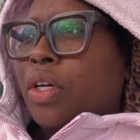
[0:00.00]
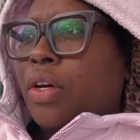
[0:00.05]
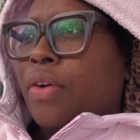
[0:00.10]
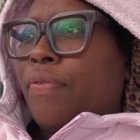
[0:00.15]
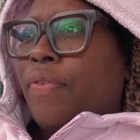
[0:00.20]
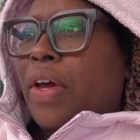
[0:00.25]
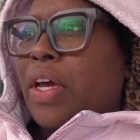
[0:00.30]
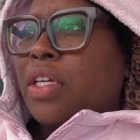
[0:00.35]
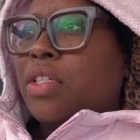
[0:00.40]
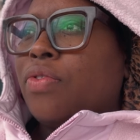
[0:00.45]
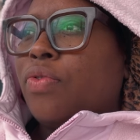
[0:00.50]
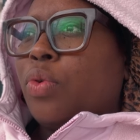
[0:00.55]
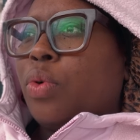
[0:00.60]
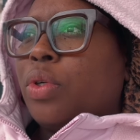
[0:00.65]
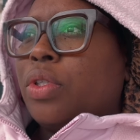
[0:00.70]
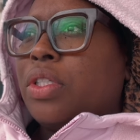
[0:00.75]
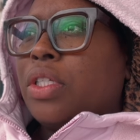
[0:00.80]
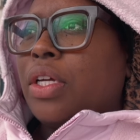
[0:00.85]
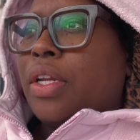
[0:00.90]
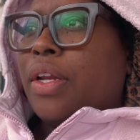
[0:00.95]
Fast
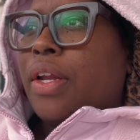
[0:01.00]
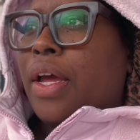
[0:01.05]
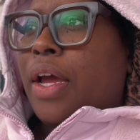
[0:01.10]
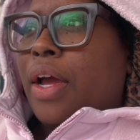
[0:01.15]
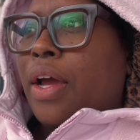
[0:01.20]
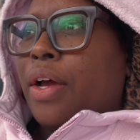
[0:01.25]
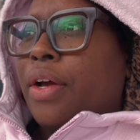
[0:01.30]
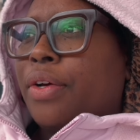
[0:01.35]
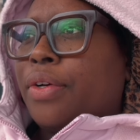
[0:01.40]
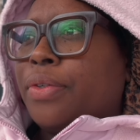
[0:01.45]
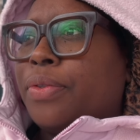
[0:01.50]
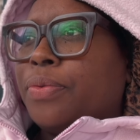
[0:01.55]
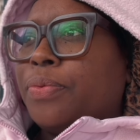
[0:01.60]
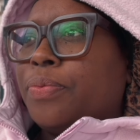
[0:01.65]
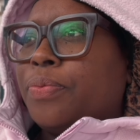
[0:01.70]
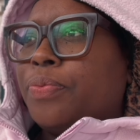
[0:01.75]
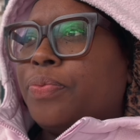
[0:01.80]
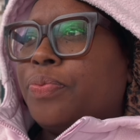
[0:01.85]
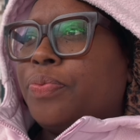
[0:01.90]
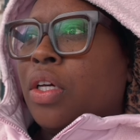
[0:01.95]
forward to now,
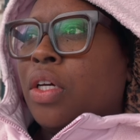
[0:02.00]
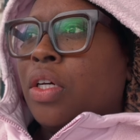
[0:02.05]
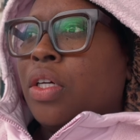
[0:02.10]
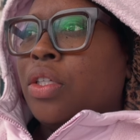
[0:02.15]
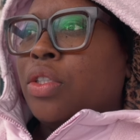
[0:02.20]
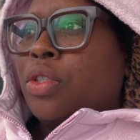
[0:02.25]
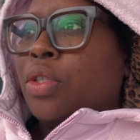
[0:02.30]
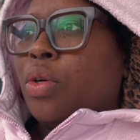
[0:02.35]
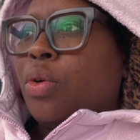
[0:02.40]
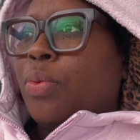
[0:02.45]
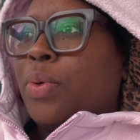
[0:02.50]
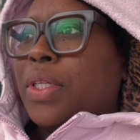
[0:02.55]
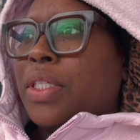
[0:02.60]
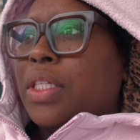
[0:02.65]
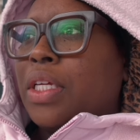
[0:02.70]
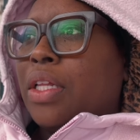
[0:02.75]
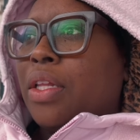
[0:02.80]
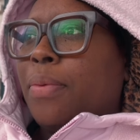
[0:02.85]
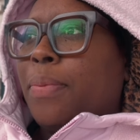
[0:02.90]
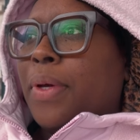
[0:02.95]
so we
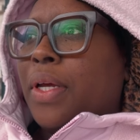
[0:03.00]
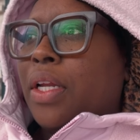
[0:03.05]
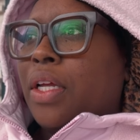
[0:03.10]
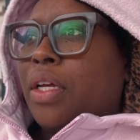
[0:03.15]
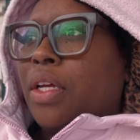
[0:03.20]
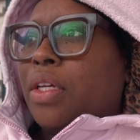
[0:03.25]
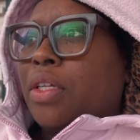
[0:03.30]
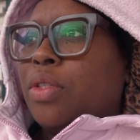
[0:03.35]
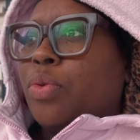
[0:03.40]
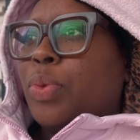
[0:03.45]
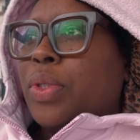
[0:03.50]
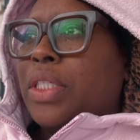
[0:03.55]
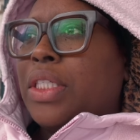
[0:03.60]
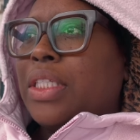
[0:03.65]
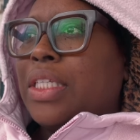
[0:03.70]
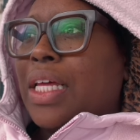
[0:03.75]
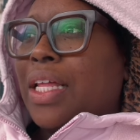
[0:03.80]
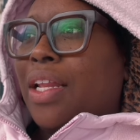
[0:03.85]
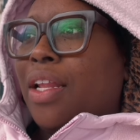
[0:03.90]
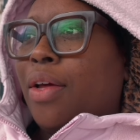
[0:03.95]
celebrated we
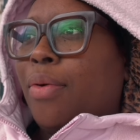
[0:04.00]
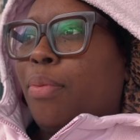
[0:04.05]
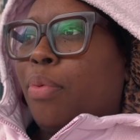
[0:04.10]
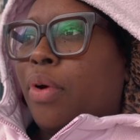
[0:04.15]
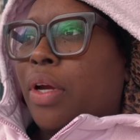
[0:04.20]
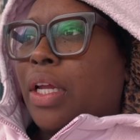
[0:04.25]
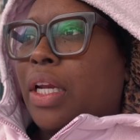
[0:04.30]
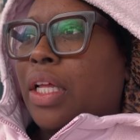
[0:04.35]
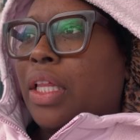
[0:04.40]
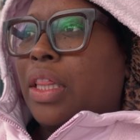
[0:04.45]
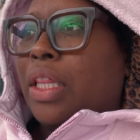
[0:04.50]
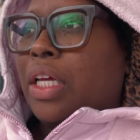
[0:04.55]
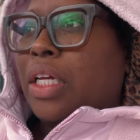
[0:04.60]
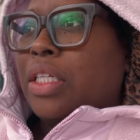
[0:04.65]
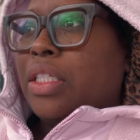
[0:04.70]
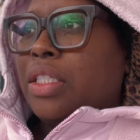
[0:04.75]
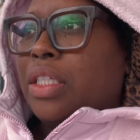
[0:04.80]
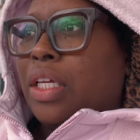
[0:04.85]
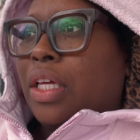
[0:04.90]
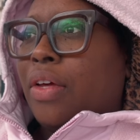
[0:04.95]
celebrated
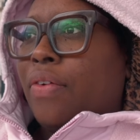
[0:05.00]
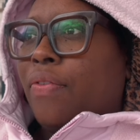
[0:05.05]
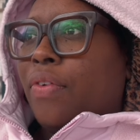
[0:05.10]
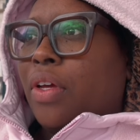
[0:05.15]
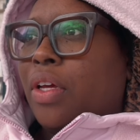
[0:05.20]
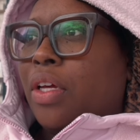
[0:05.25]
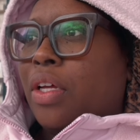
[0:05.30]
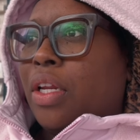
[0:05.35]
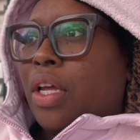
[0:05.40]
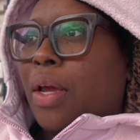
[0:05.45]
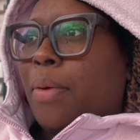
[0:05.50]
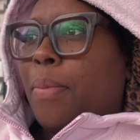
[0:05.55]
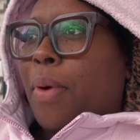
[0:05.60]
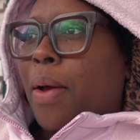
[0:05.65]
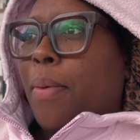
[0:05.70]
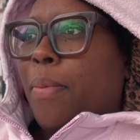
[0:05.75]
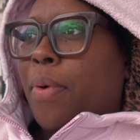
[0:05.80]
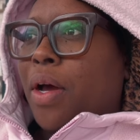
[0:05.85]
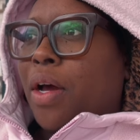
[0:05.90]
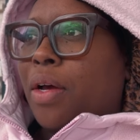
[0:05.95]
Thanksgiving at
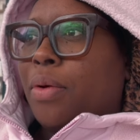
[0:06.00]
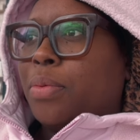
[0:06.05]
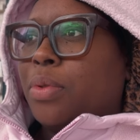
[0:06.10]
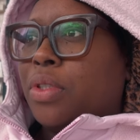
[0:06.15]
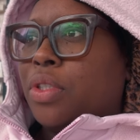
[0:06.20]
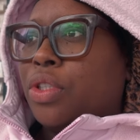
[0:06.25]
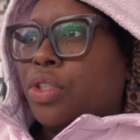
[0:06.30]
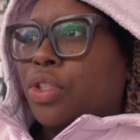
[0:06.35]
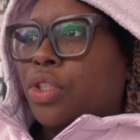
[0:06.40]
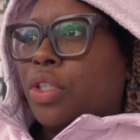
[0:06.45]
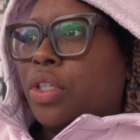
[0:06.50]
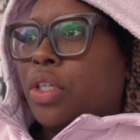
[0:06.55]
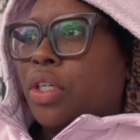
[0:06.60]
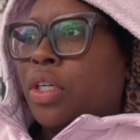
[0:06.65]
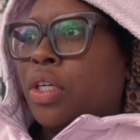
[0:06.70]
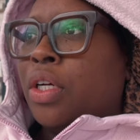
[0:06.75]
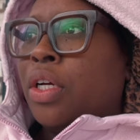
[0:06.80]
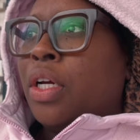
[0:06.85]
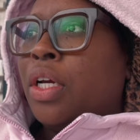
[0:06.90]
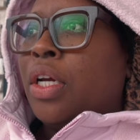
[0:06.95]
my mom's this
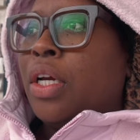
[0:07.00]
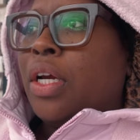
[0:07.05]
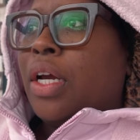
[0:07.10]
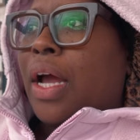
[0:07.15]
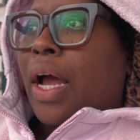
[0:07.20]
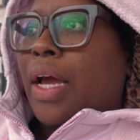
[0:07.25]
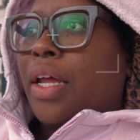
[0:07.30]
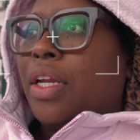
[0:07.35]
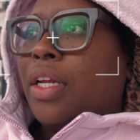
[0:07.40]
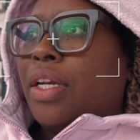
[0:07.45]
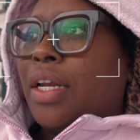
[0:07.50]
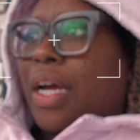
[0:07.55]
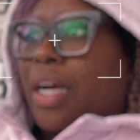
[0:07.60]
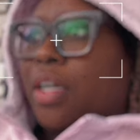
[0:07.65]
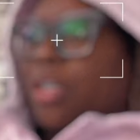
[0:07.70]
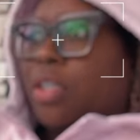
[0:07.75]
year. I did not